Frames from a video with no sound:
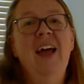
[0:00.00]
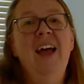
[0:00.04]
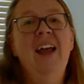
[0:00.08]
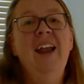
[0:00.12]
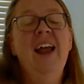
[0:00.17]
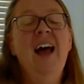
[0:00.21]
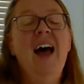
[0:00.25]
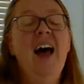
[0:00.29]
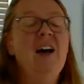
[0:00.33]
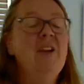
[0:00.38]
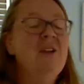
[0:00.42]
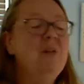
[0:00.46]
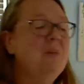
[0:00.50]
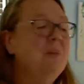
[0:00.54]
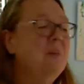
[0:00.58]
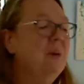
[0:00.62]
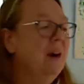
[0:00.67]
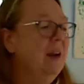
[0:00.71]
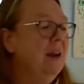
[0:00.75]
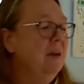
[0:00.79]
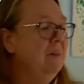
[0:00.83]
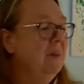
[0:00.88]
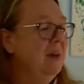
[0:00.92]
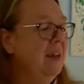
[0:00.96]
and how to
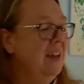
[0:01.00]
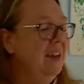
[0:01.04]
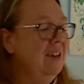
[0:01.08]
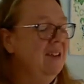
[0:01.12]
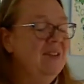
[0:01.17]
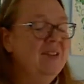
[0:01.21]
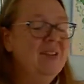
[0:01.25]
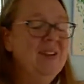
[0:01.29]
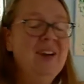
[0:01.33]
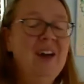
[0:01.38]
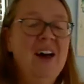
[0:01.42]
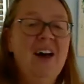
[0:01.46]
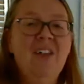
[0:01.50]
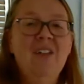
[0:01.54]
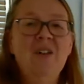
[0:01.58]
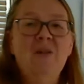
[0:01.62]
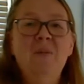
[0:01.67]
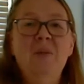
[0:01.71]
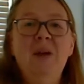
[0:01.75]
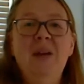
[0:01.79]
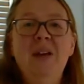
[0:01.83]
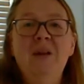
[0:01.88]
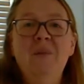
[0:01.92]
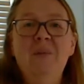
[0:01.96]
bring peace to
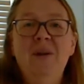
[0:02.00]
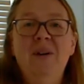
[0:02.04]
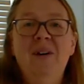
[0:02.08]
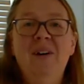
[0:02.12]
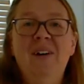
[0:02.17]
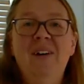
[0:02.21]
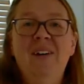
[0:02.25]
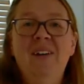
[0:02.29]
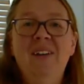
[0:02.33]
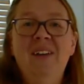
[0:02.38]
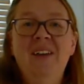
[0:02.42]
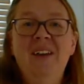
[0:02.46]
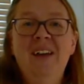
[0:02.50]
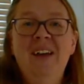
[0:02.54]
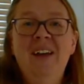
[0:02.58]
other people.